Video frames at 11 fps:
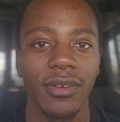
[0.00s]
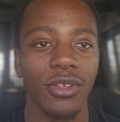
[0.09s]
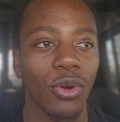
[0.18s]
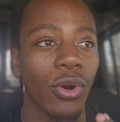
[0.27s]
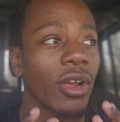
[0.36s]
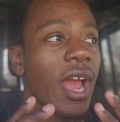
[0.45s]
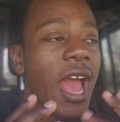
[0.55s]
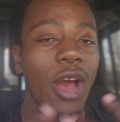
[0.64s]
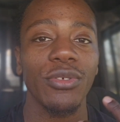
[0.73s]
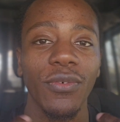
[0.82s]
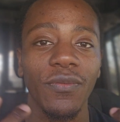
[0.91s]
or
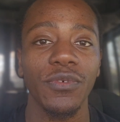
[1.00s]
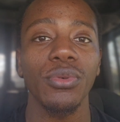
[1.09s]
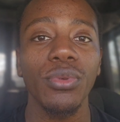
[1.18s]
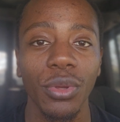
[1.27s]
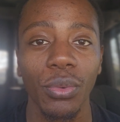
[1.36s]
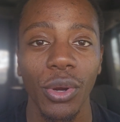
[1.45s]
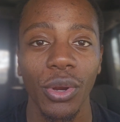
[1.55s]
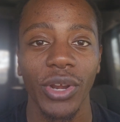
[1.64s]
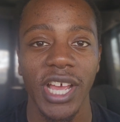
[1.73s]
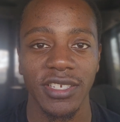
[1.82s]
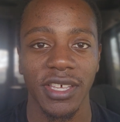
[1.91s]
how you viewed the
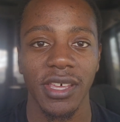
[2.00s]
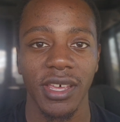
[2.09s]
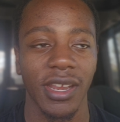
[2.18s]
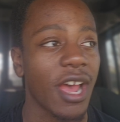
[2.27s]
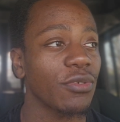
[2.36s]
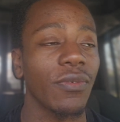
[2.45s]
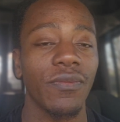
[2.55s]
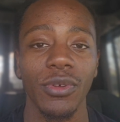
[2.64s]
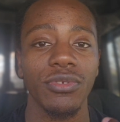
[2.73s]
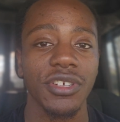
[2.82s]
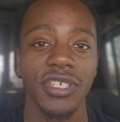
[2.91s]
world as a kid, how you
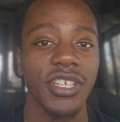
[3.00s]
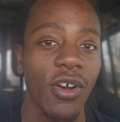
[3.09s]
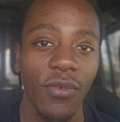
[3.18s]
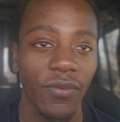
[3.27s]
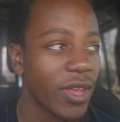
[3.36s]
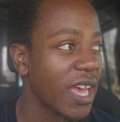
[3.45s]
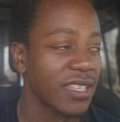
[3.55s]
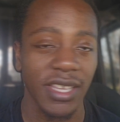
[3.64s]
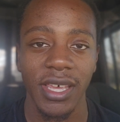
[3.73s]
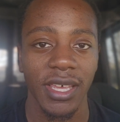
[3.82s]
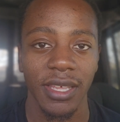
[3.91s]
viewed yourself as a
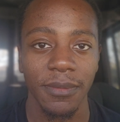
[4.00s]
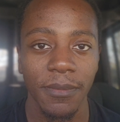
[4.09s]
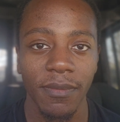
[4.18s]
kid.